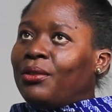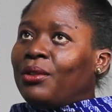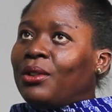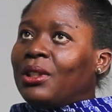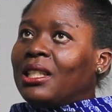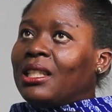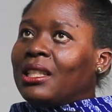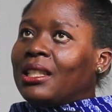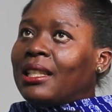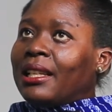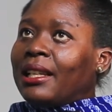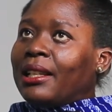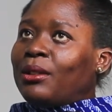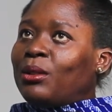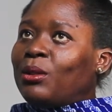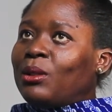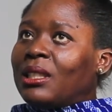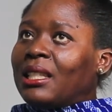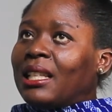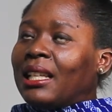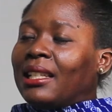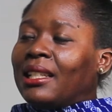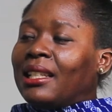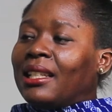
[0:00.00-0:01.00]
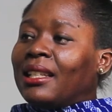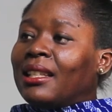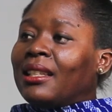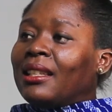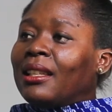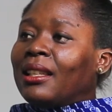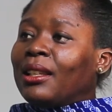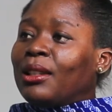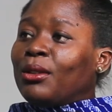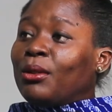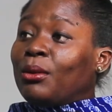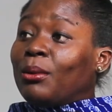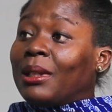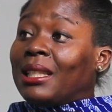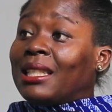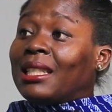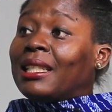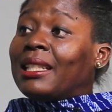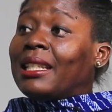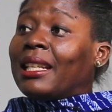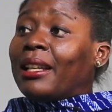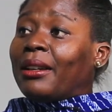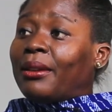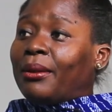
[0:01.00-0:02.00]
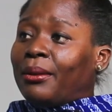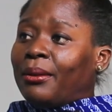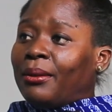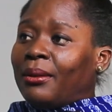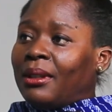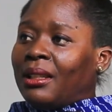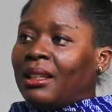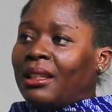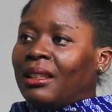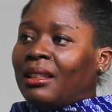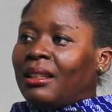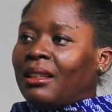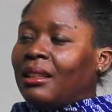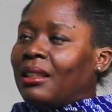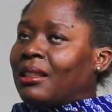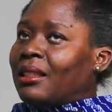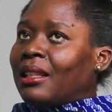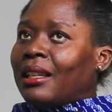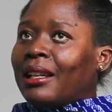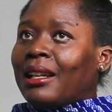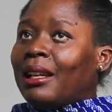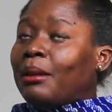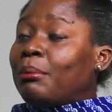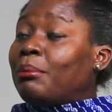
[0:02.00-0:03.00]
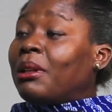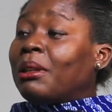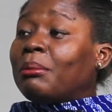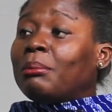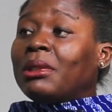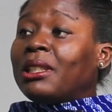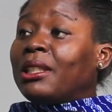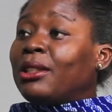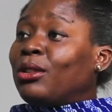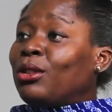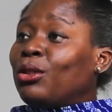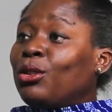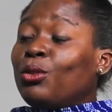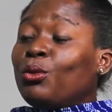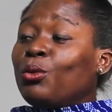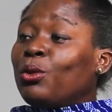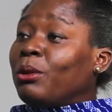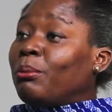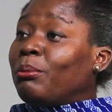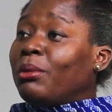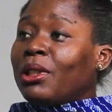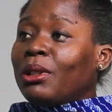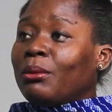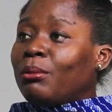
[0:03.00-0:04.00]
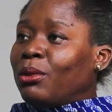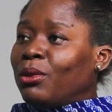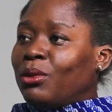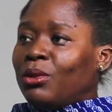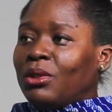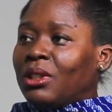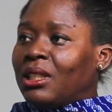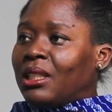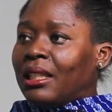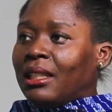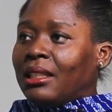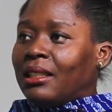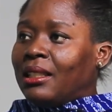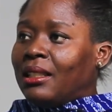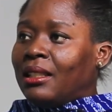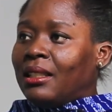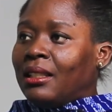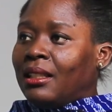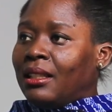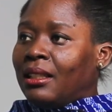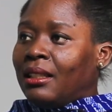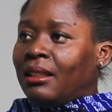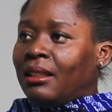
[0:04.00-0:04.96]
If you decide to study in the US now, there's a high probability you won't be able to study.